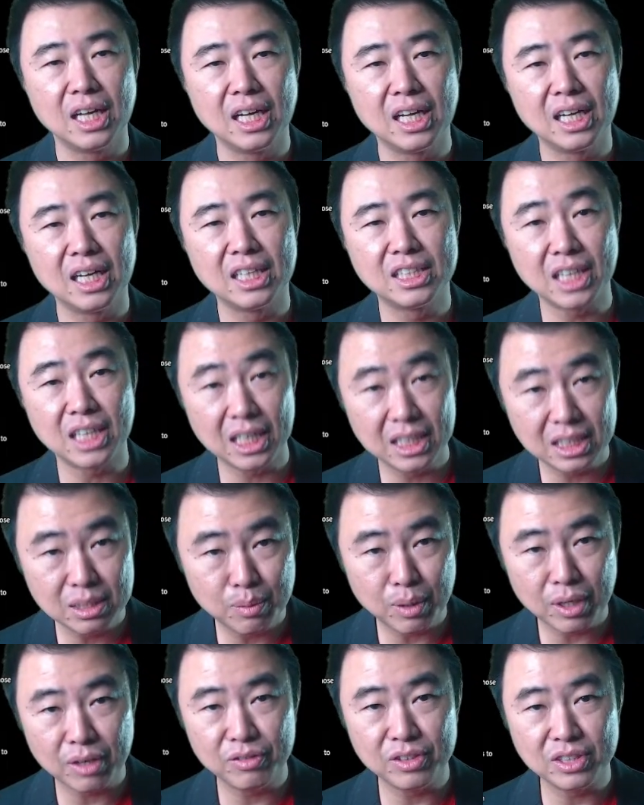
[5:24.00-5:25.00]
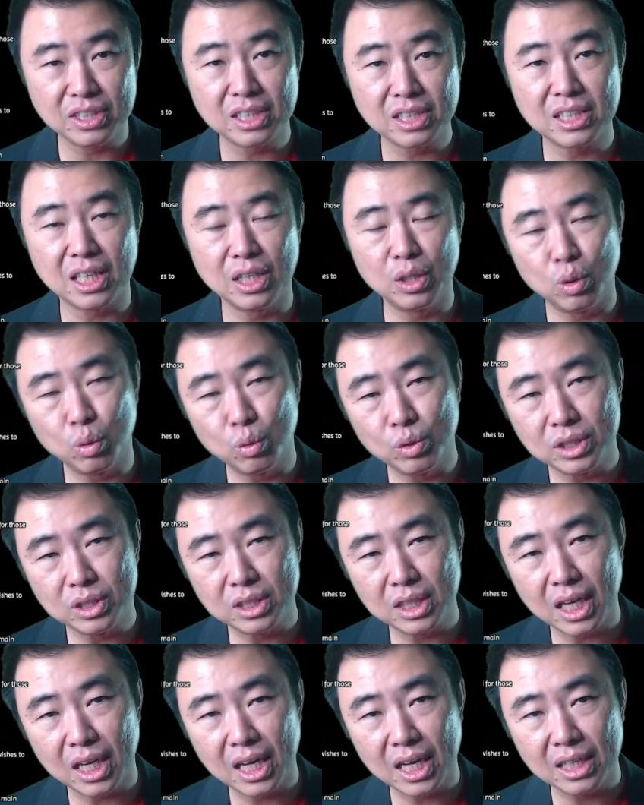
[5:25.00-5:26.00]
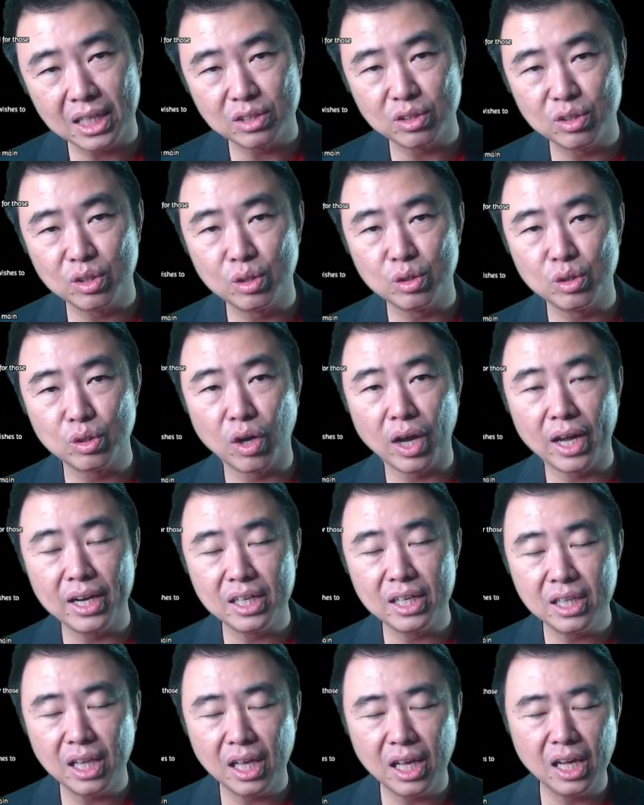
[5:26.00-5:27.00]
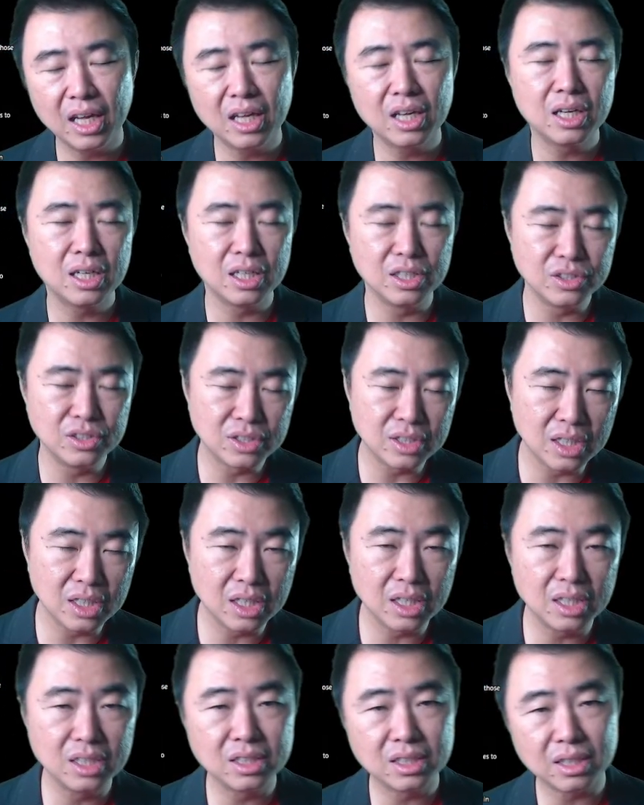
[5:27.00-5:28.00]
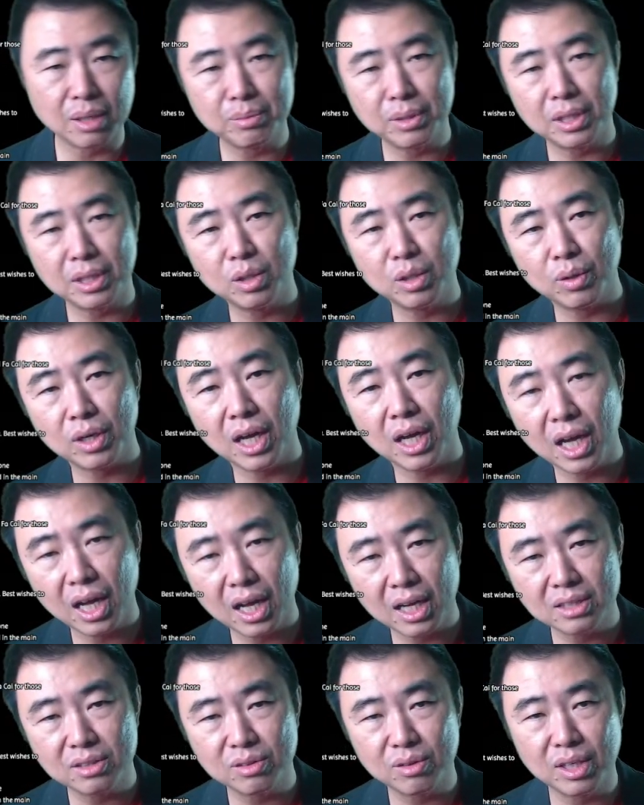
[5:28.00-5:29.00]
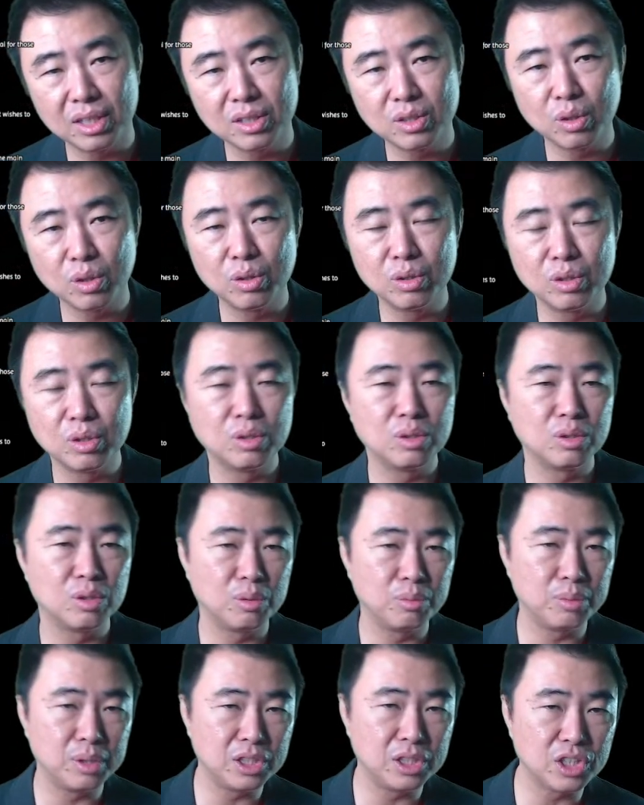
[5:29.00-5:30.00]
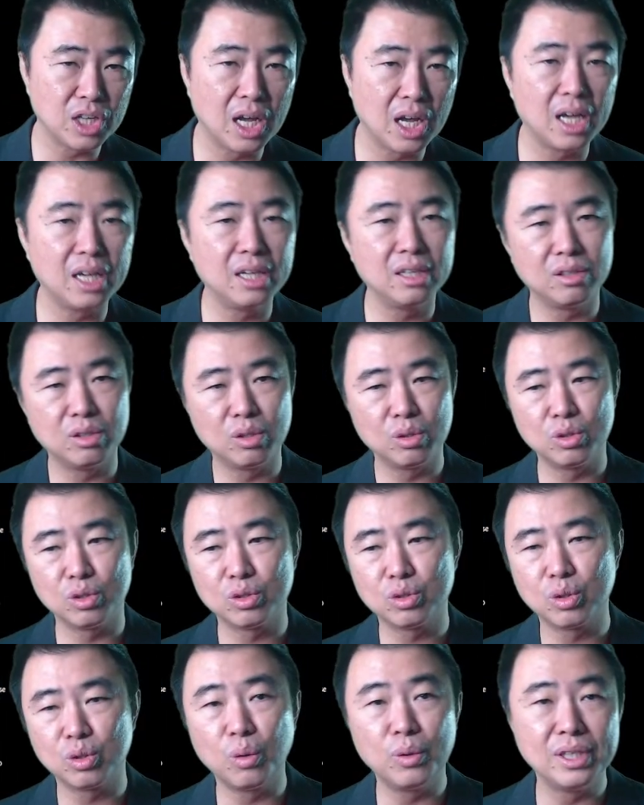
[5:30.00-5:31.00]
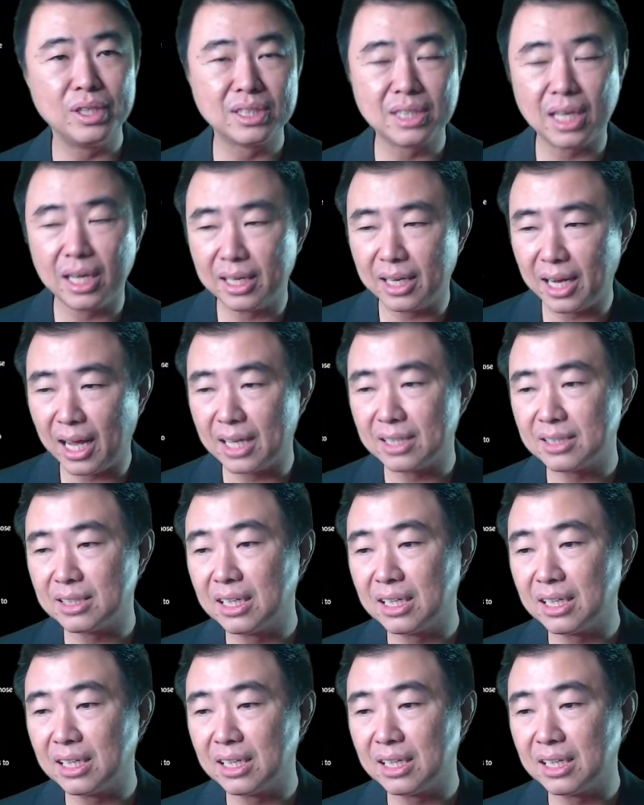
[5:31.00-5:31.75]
Chinese metaphysics enthusiasts. You know, you got anything, concern, something you want to ask, right? So no, don't be shy, you know, just go inside and ask.